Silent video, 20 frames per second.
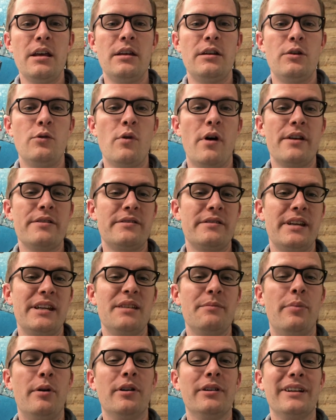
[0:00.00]
You also need
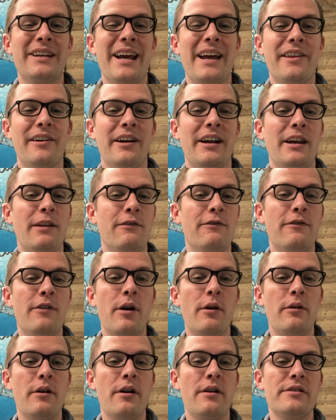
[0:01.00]
to pull together any
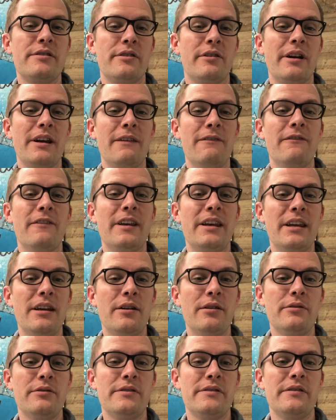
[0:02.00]
photos or any
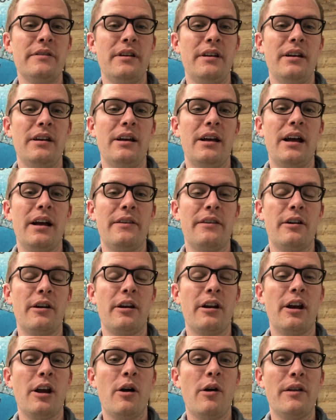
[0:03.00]
videos that
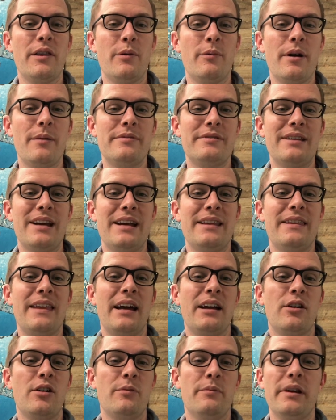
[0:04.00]
are going to go on the website.
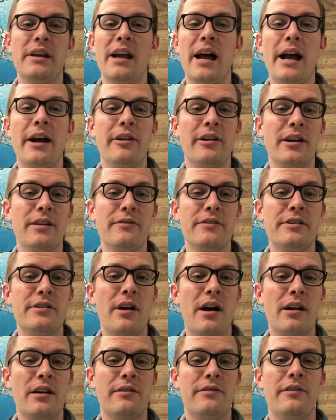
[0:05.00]
That could mean hiring a
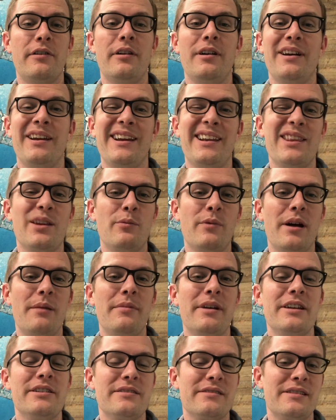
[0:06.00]
photographer. Again, the
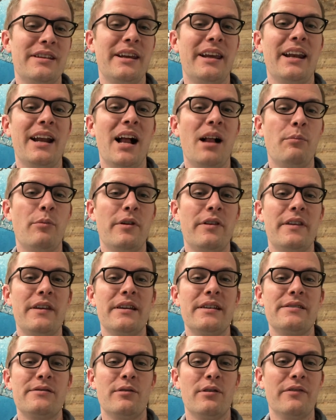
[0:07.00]
web agency can help with
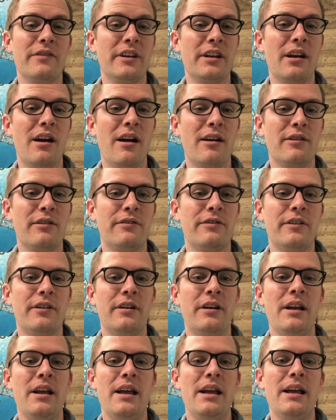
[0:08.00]
this, or a
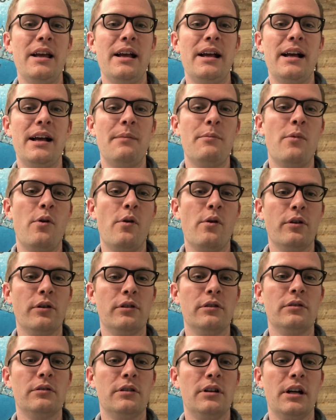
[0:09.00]
videographer,
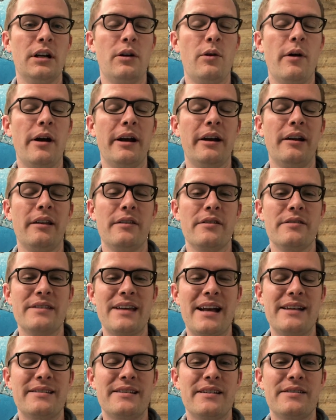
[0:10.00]
or acquiring those
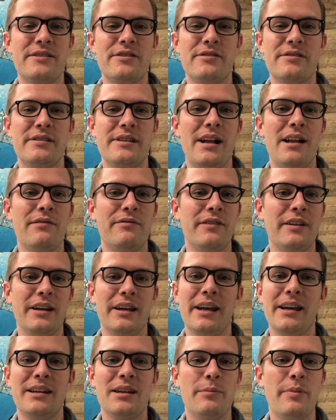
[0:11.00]
assets yourself. And
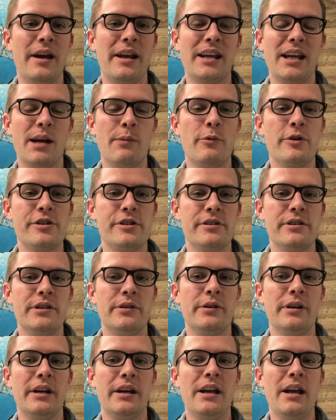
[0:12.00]
again, depending on what you're
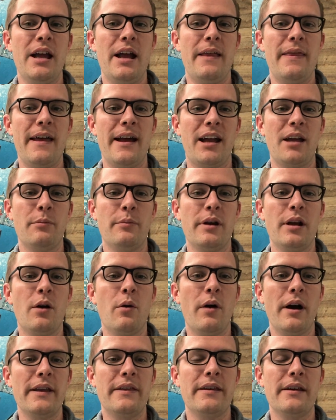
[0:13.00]
doing, that can be
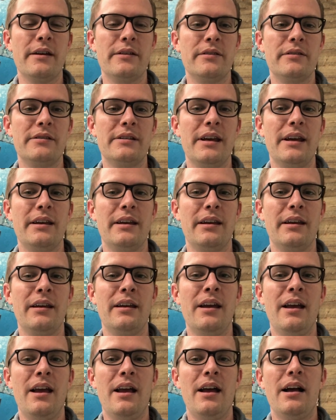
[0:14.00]
quite the undertaking.
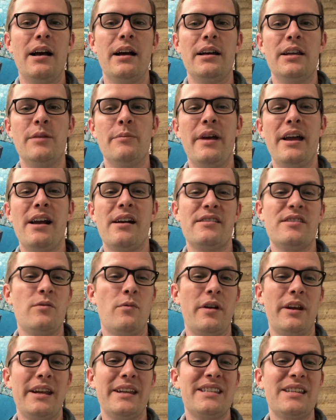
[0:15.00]
You may also
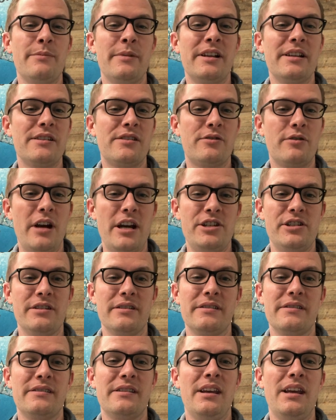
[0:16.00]
want to get some
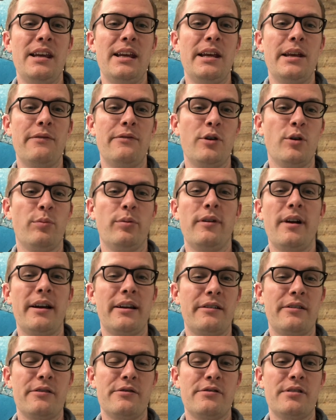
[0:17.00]
illustrations. If your
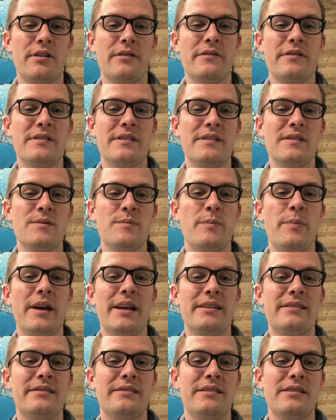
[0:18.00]
product or service is
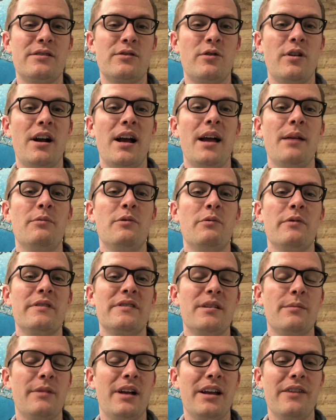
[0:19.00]
best described with
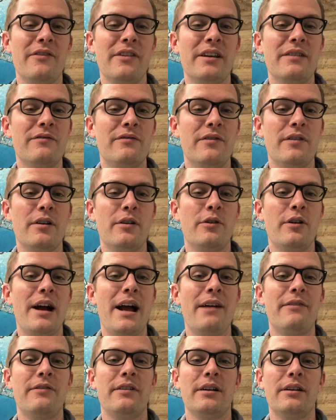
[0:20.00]
some kind of an
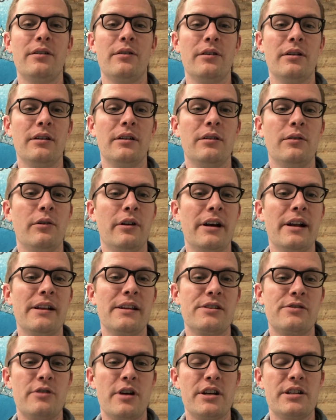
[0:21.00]
infographic or an
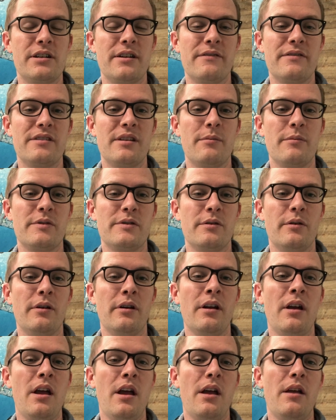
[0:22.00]
illustration of some
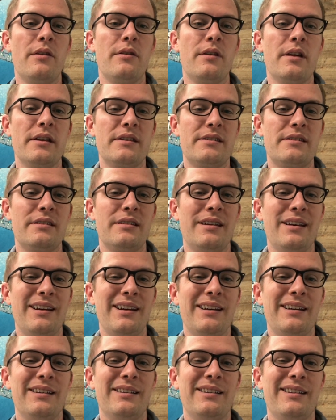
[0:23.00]
sort, that's
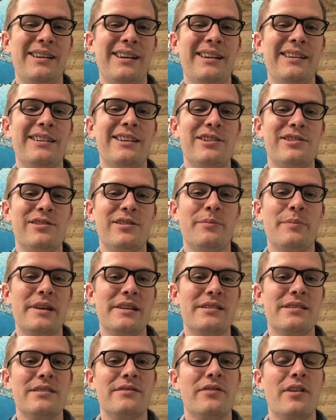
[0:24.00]
additional
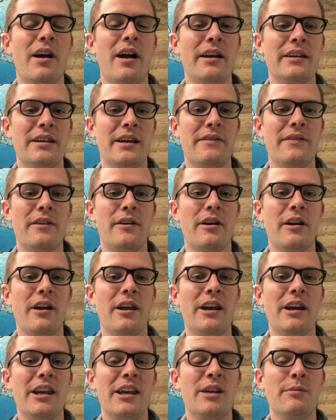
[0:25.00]
pieces of content that are
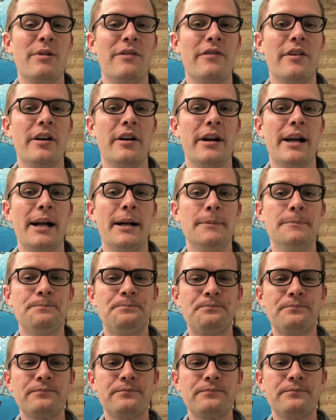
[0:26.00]
going to need to be figured out.